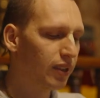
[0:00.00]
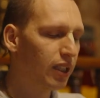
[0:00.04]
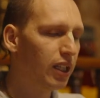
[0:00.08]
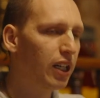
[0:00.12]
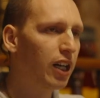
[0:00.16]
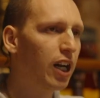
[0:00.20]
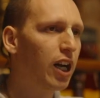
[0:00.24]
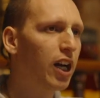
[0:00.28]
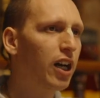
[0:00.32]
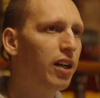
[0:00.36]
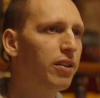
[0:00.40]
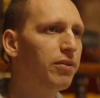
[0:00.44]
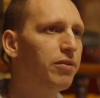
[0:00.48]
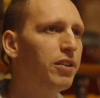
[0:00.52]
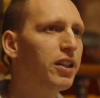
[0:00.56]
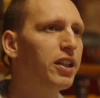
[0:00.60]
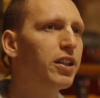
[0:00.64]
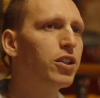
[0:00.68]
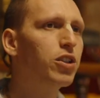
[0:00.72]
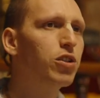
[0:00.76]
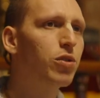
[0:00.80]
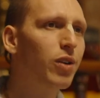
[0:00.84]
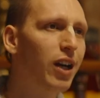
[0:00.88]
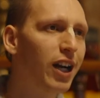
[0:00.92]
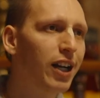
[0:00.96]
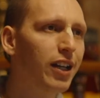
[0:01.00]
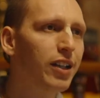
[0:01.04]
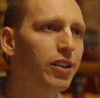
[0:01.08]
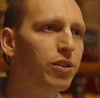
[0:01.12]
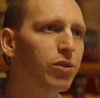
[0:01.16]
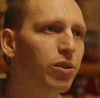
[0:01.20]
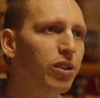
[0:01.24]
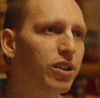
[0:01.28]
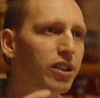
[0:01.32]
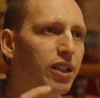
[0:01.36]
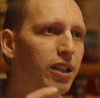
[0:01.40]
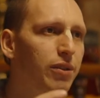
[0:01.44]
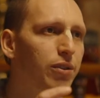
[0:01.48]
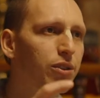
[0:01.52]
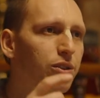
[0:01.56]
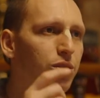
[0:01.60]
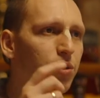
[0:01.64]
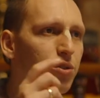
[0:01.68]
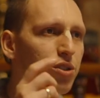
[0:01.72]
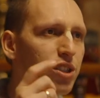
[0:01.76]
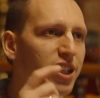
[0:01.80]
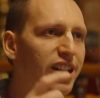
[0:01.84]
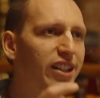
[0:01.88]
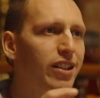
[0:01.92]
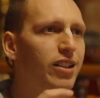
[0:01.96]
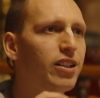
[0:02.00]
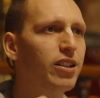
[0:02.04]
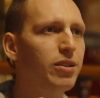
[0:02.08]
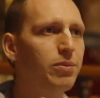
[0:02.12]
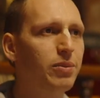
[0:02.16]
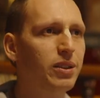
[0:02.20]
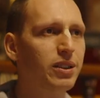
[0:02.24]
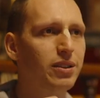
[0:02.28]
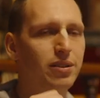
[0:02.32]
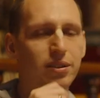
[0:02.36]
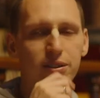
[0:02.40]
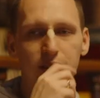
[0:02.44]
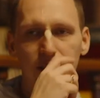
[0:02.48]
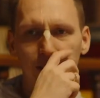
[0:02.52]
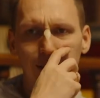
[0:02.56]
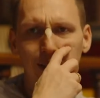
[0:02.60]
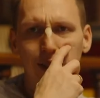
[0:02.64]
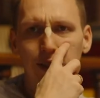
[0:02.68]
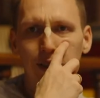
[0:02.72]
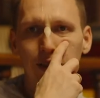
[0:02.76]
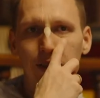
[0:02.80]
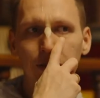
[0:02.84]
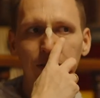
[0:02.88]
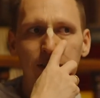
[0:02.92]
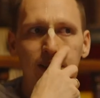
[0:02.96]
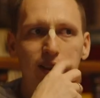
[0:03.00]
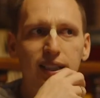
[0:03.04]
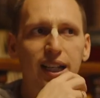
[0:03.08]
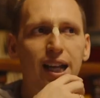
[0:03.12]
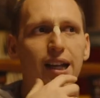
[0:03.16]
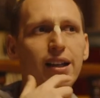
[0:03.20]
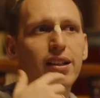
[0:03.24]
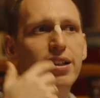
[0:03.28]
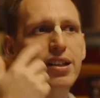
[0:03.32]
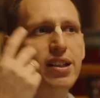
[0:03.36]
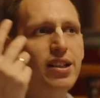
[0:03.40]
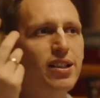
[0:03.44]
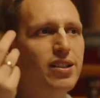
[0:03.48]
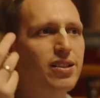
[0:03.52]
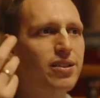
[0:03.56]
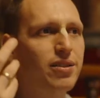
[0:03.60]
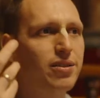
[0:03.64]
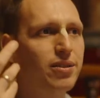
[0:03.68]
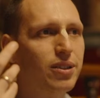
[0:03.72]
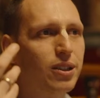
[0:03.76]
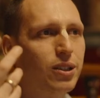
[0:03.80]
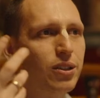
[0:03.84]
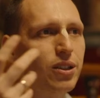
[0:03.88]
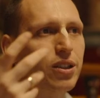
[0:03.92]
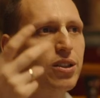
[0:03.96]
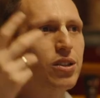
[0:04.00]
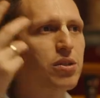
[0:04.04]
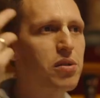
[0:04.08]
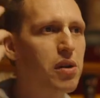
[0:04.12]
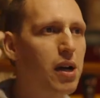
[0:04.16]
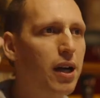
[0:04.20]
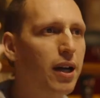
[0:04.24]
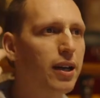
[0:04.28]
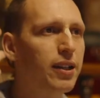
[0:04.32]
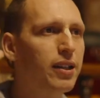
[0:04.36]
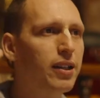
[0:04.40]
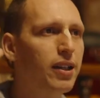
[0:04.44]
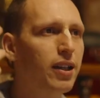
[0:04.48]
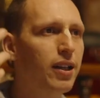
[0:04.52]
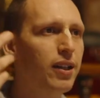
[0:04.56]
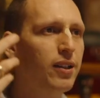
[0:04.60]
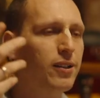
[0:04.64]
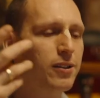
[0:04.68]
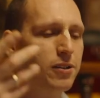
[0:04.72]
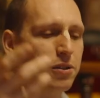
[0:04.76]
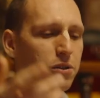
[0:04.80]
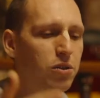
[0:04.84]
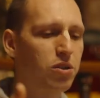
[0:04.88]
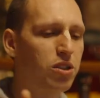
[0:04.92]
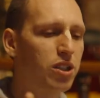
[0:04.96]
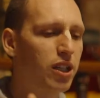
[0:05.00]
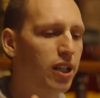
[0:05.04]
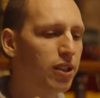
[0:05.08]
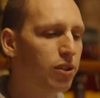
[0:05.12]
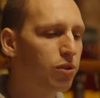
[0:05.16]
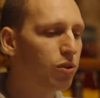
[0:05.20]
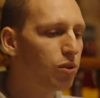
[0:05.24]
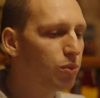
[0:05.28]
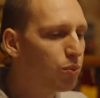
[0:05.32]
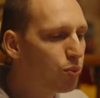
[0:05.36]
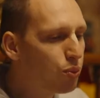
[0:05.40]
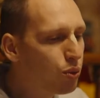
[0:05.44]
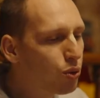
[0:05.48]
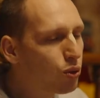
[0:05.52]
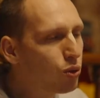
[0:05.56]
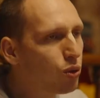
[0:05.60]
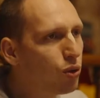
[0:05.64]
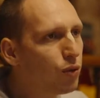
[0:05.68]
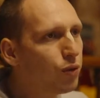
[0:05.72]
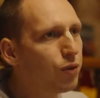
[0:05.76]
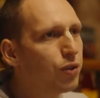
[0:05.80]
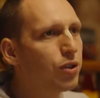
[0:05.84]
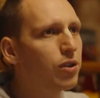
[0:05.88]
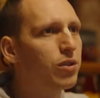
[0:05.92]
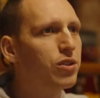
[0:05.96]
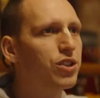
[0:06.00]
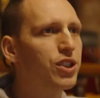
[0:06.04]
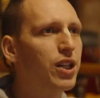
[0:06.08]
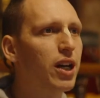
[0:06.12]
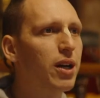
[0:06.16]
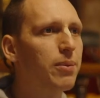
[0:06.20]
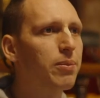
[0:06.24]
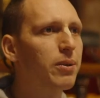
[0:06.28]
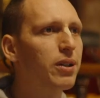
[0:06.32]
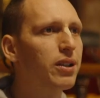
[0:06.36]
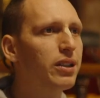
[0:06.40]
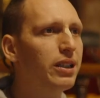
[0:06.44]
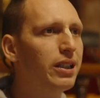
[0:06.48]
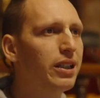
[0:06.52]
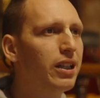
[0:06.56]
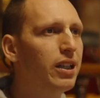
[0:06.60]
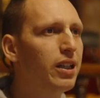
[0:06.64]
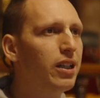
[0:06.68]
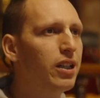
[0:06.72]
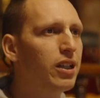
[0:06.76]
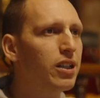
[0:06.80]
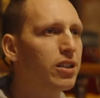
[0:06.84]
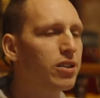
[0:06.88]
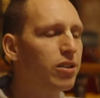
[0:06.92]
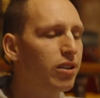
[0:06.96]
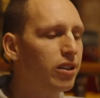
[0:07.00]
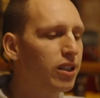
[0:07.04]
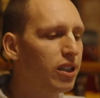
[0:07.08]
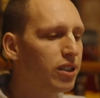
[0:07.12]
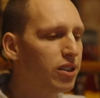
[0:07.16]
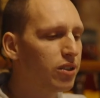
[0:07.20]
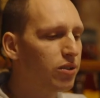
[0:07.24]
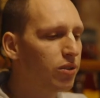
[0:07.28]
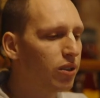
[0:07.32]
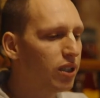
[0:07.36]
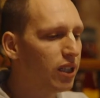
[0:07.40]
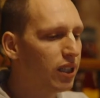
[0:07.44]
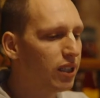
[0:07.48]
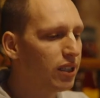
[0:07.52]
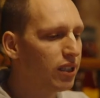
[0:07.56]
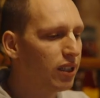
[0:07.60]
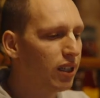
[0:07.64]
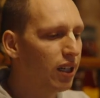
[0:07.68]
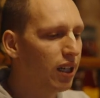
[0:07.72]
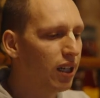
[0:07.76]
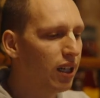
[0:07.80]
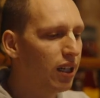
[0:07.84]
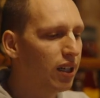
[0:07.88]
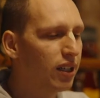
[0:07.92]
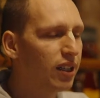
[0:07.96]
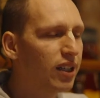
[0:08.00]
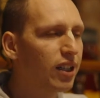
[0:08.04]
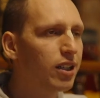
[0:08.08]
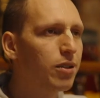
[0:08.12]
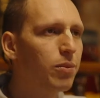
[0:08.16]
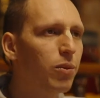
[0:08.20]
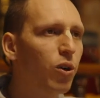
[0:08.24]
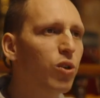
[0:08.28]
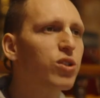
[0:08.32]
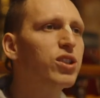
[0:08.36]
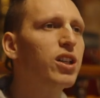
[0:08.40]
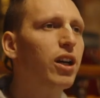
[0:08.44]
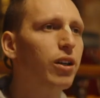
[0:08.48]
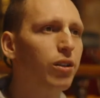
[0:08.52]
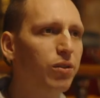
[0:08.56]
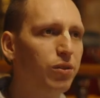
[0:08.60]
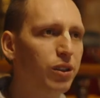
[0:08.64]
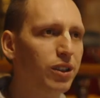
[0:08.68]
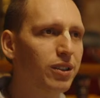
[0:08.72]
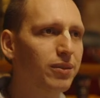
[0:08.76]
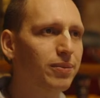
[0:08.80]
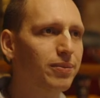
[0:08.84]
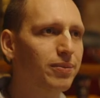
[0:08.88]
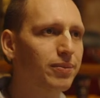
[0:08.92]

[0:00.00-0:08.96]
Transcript: we can try to endeavor to chant a little bit. So there are different techniques you can try to chant to improve your japa, so that you can get the most out of it.